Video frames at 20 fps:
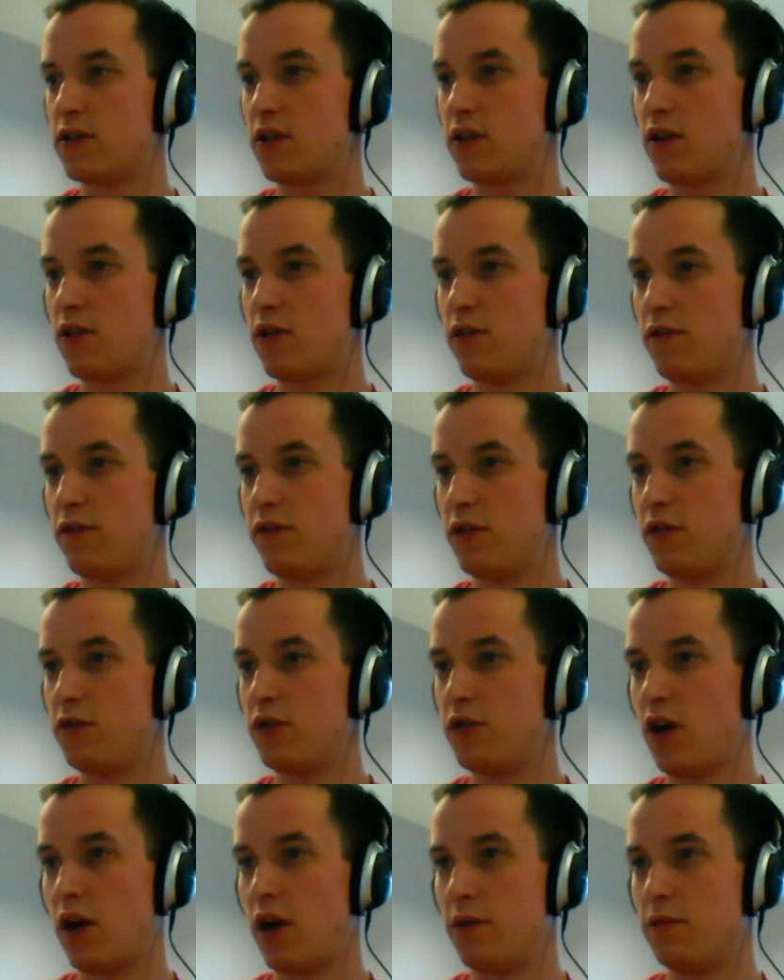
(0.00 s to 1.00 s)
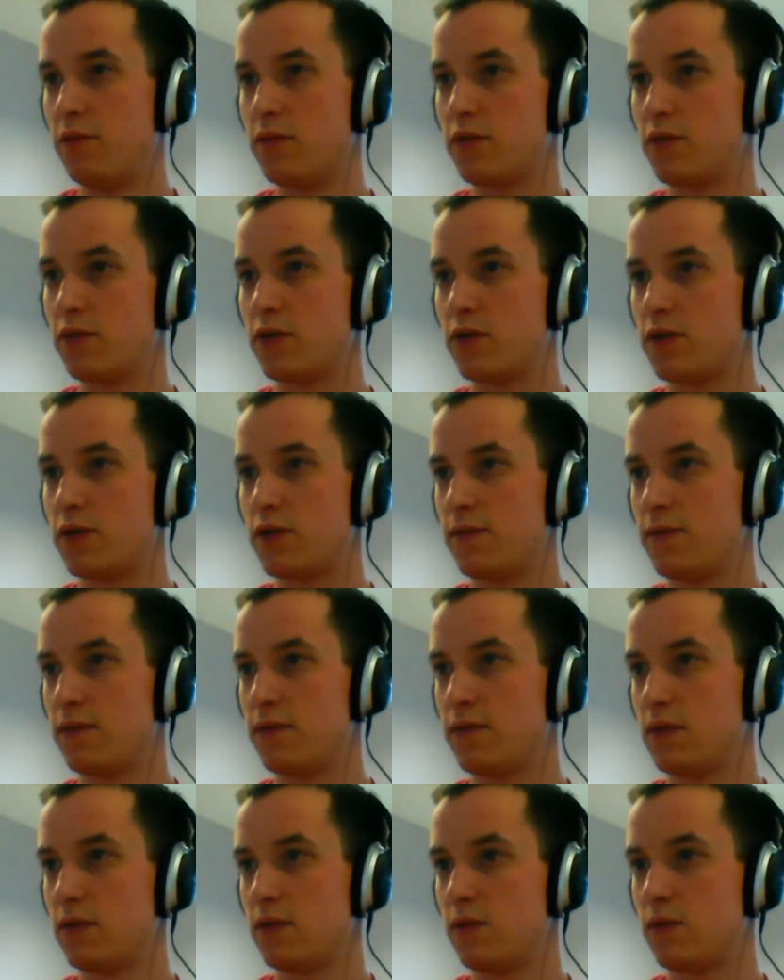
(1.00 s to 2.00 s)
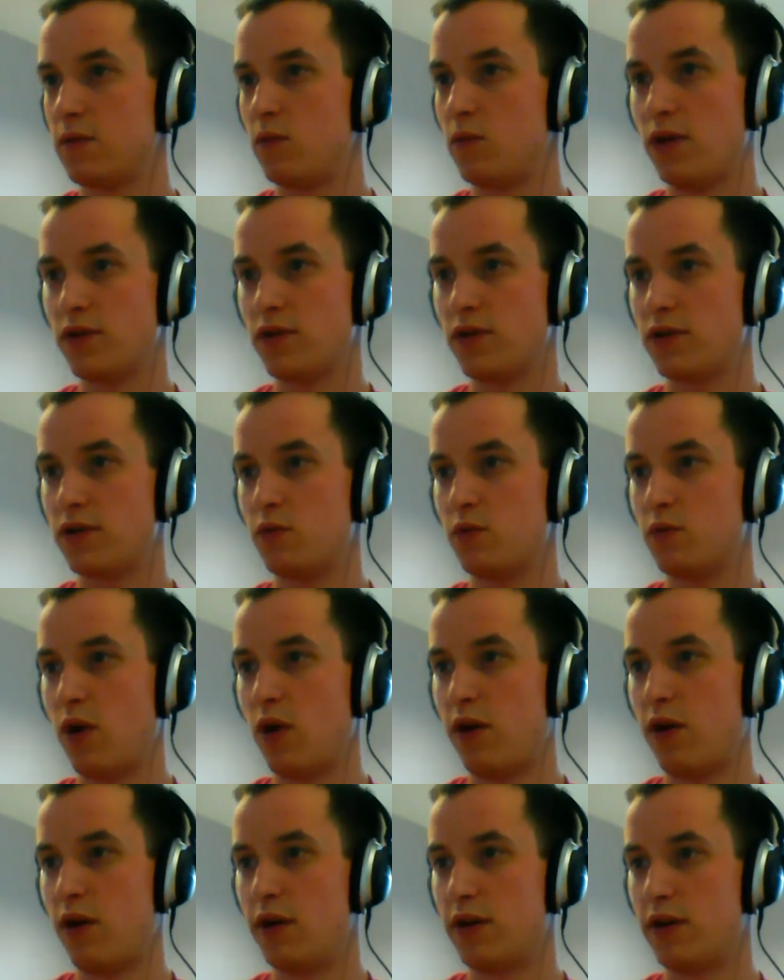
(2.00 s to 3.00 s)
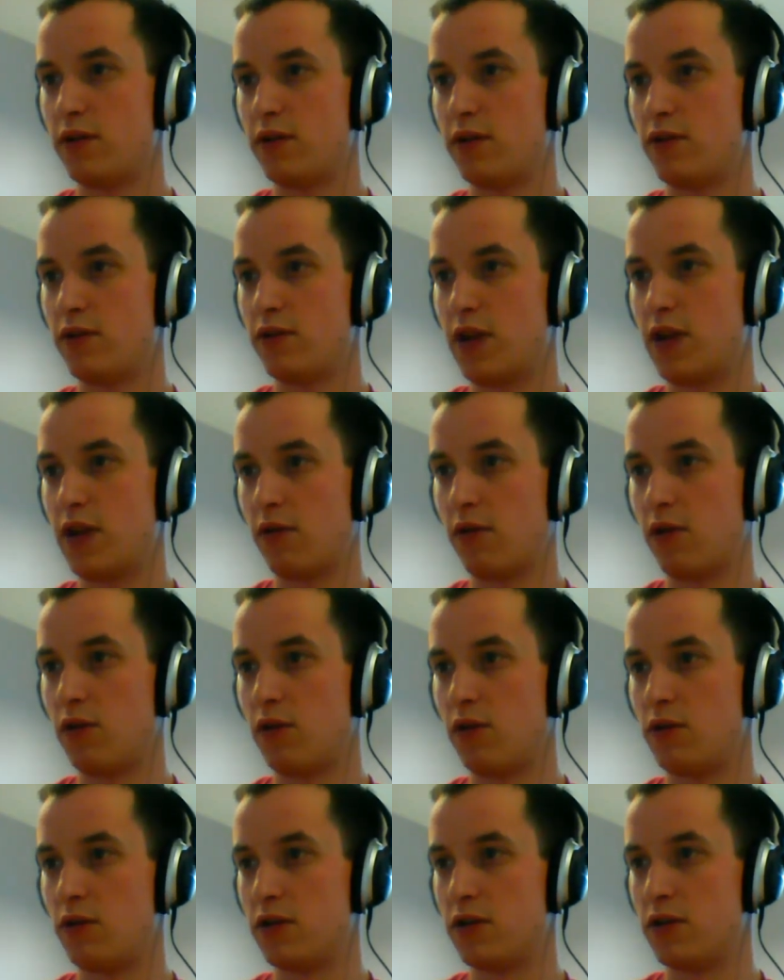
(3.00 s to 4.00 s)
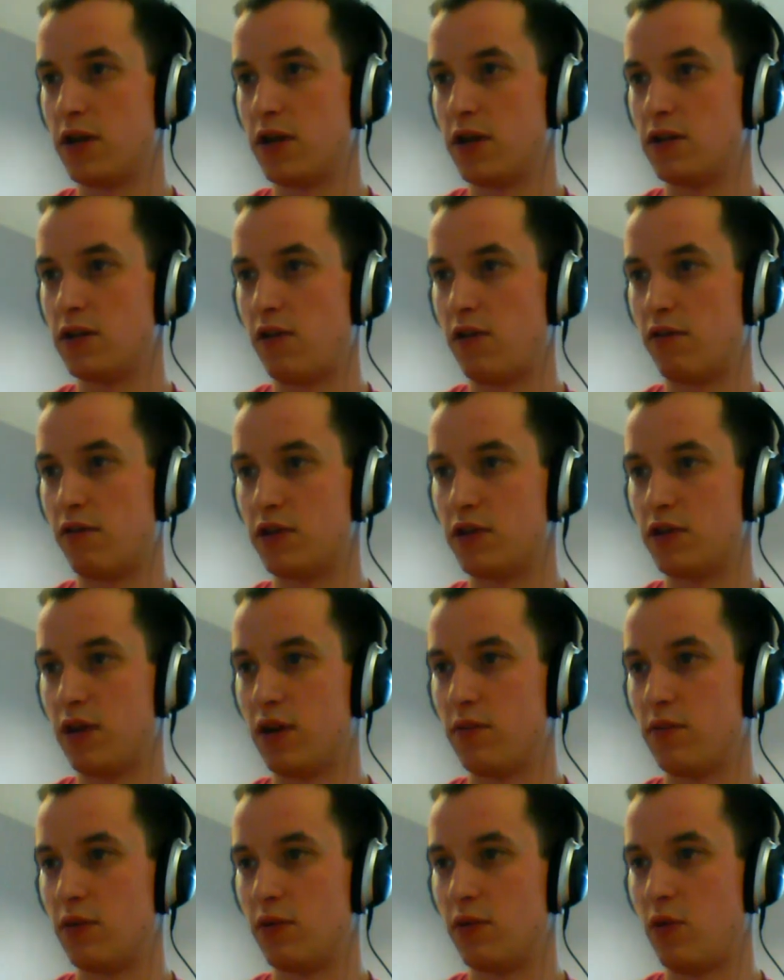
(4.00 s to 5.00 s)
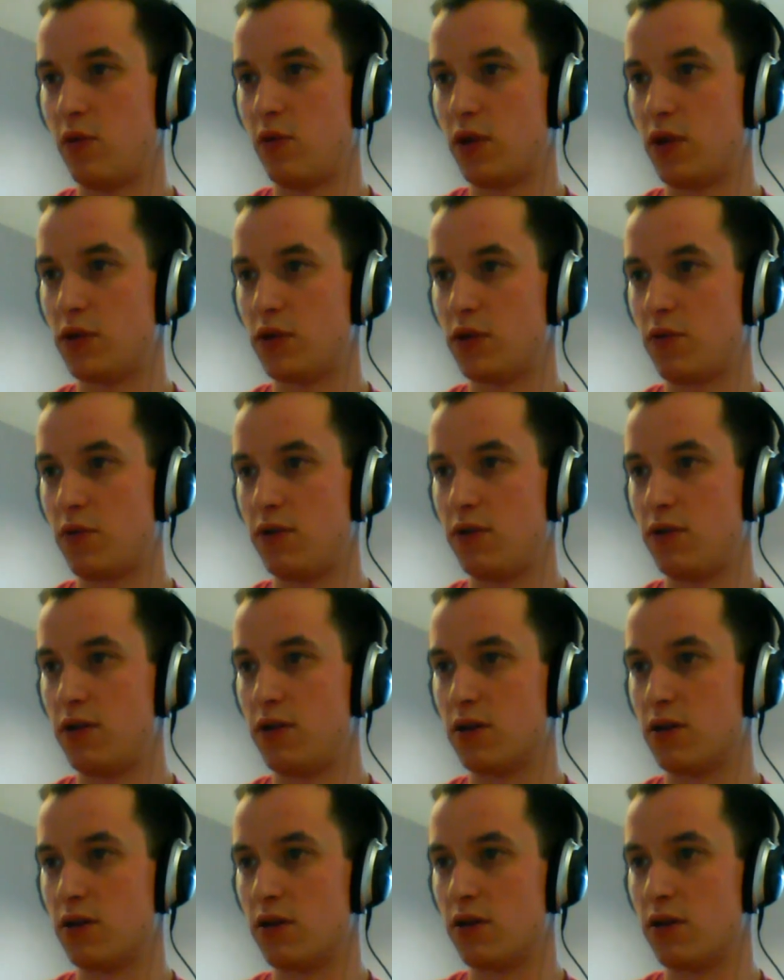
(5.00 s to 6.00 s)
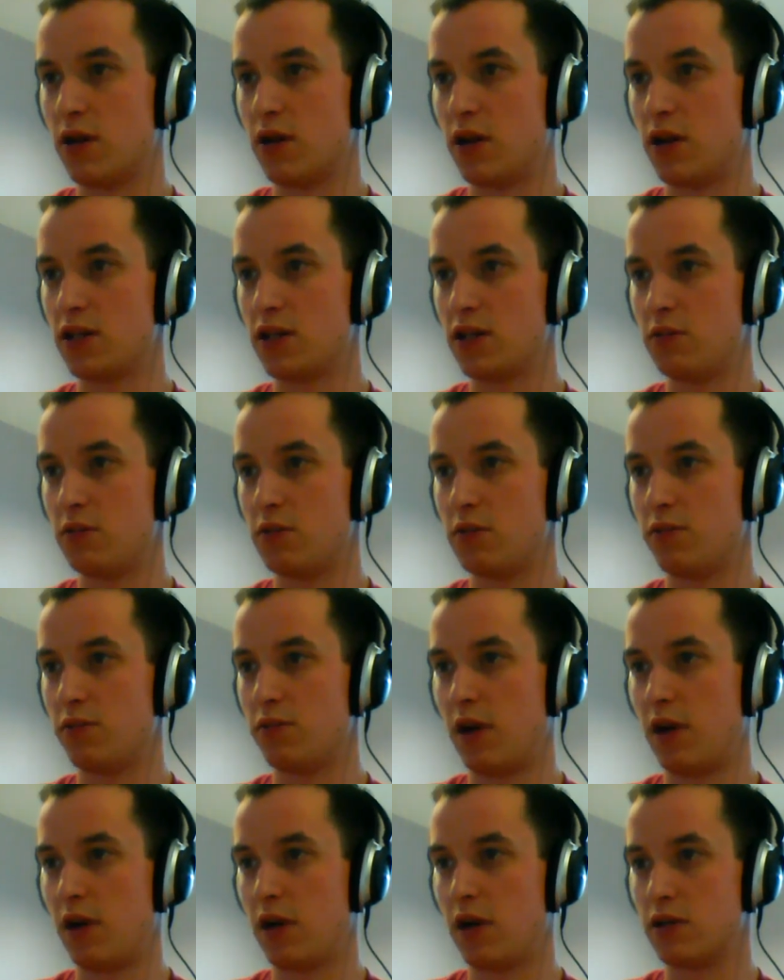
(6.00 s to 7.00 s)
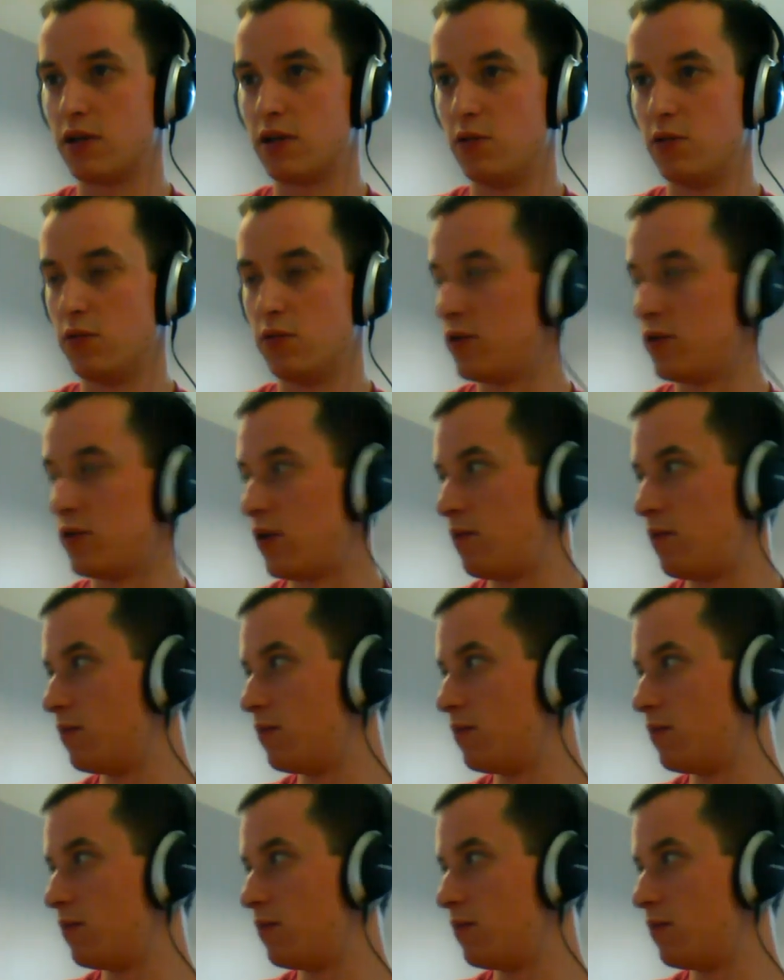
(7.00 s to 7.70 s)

a good few times. Once where it downloaded the data every time, and once where it didn't, and it seems to be passing all the time.